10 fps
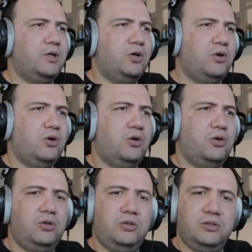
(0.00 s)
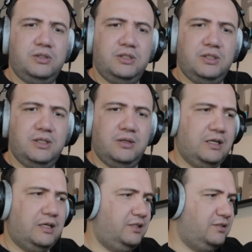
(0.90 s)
called, I need